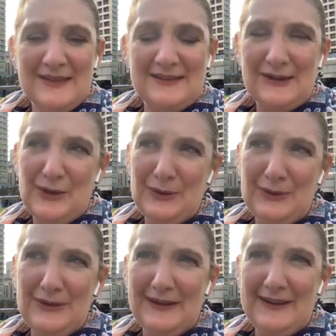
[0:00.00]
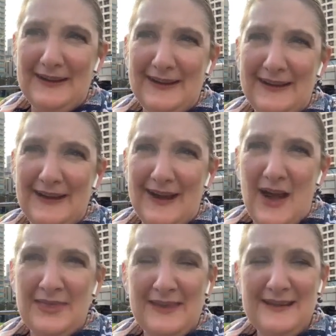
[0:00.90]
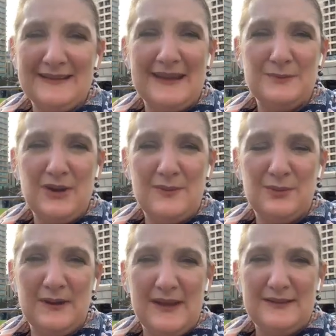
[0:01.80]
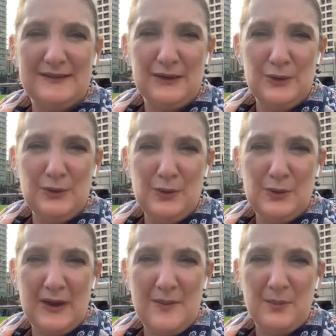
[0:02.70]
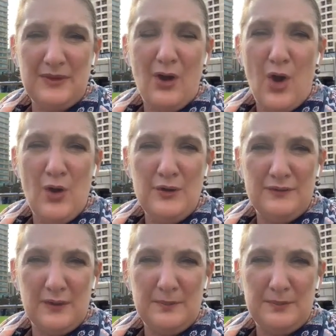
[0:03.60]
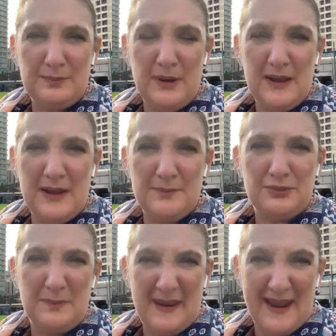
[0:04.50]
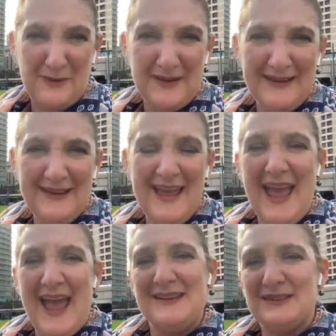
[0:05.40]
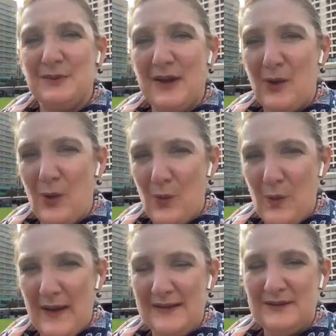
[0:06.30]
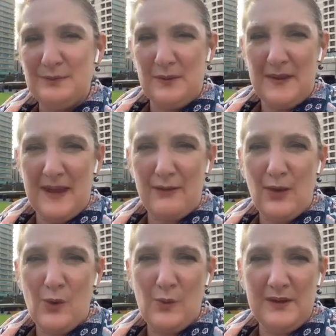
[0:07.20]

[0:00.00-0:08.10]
So I think sometimes we get so caught up with over preparing, and so we're always preparing,